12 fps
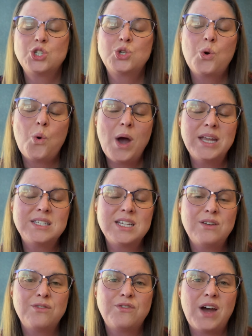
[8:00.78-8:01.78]

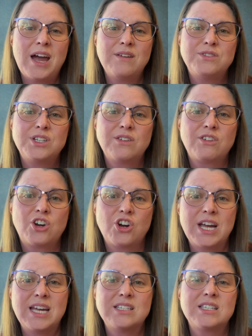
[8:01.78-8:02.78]
25
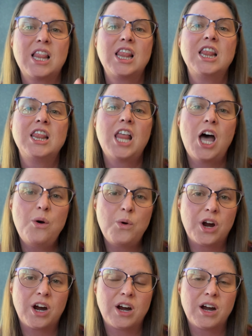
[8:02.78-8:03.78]
degrees
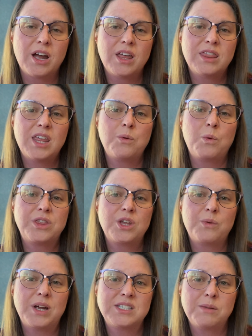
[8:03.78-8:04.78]
lower than what the
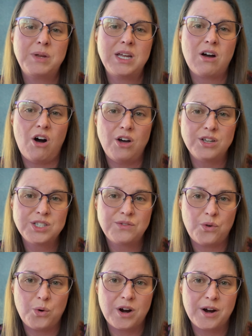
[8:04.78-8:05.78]
recipe calls
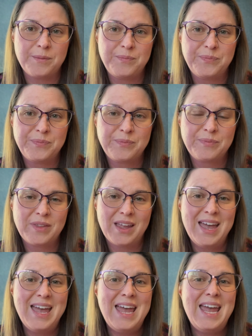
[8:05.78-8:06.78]
for.
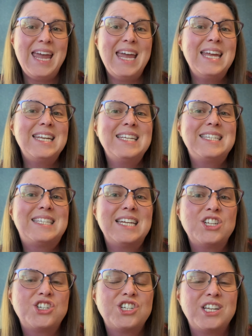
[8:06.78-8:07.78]
In
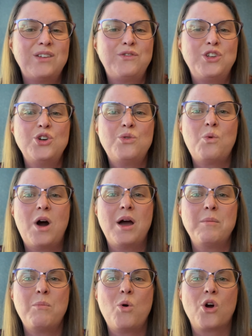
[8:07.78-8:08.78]
addition, if you
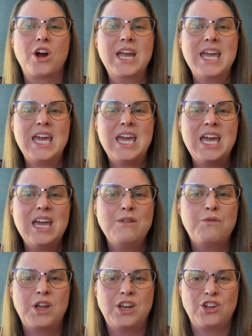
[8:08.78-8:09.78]
want more
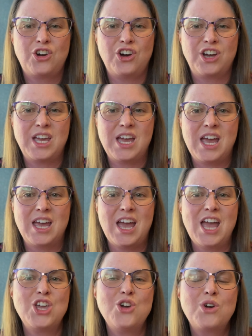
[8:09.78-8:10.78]
even cooking,
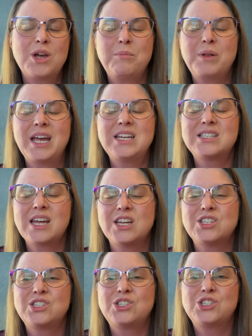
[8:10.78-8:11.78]
you can place
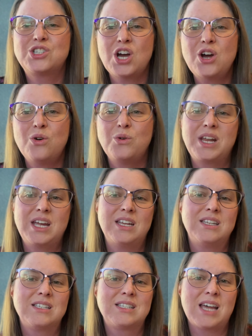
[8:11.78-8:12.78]
a stone
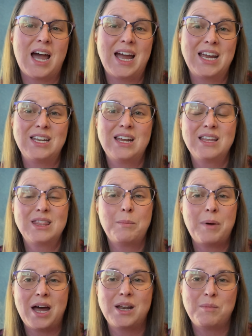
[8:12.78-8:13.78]
inside the
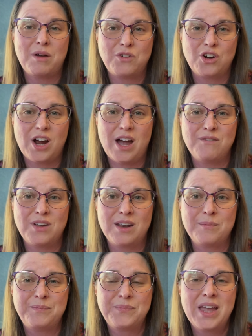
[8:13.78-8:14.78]
bottom of your oven.